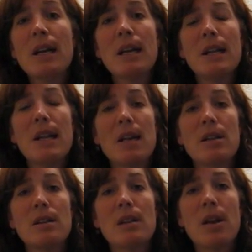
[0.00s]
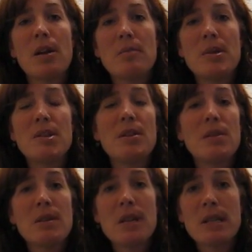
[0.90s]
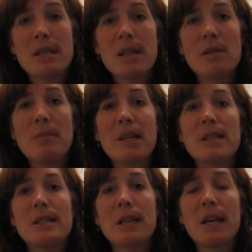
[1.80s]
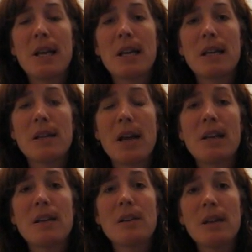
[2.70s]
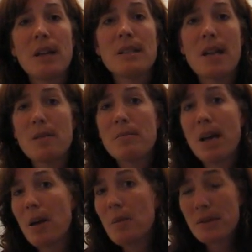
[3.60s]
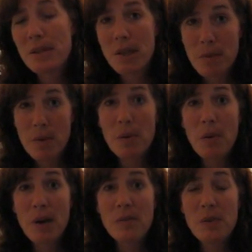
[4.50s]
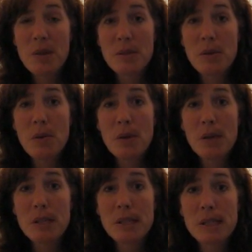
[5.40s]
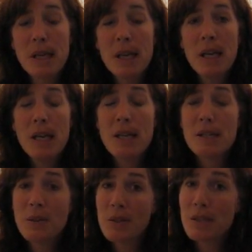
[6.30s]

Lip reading: That'll put you through to the syllabus and allow you to look in depth at what's going to be required for this course. This course is